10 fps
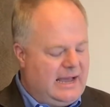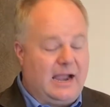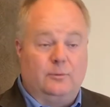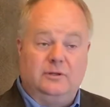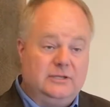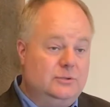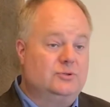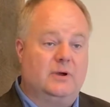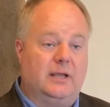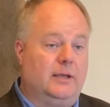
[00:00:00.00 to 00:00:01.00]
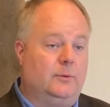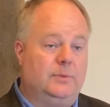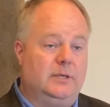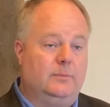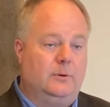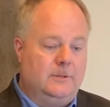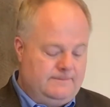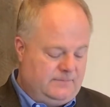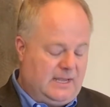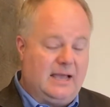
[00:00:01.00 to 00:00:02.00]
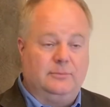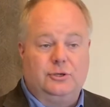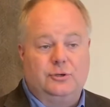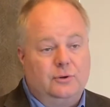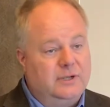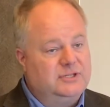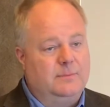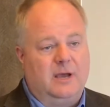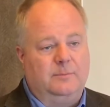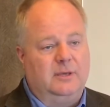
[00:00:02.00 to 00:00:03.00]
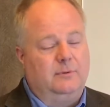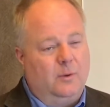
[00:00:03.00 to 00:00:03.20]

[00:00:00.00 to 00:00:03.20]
I really do try to help people. I'm curious about people.